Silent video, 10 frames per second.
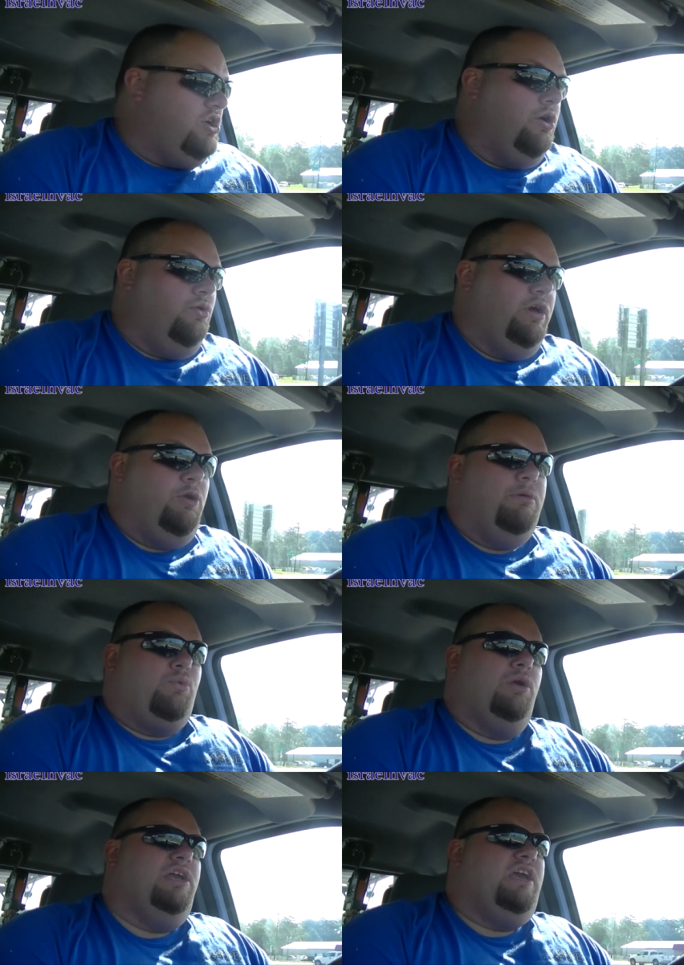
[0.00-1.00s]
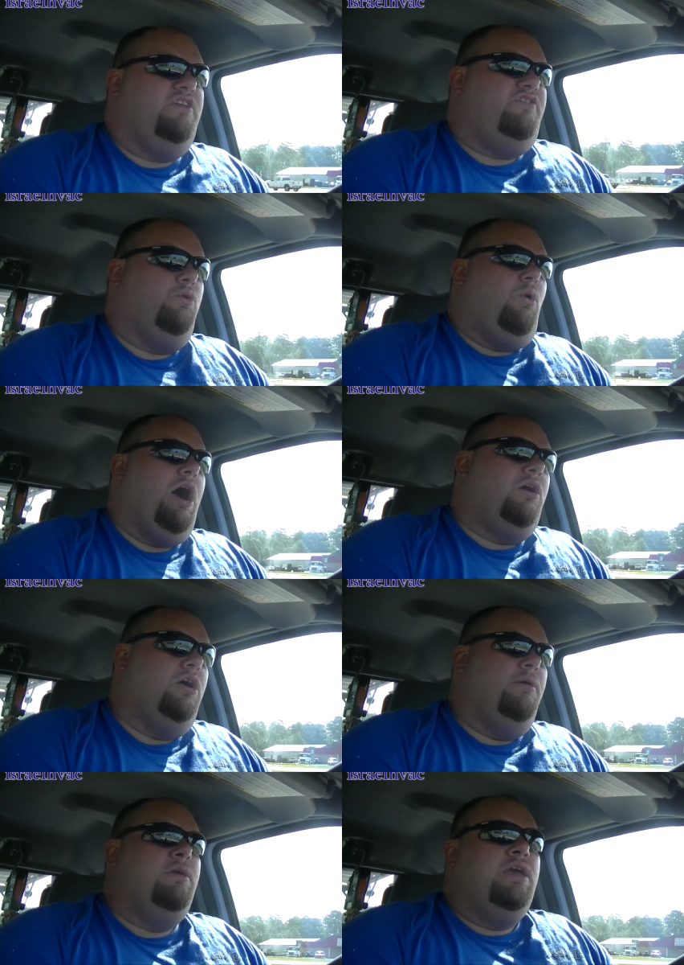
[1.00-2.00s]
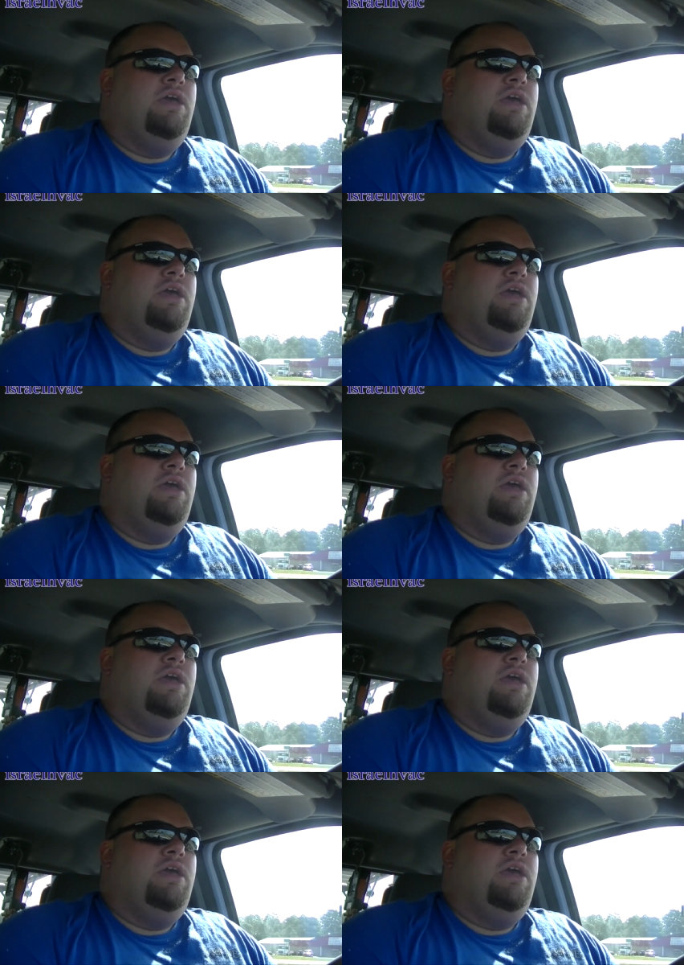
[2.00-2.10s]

so it'll be really easy to wire up.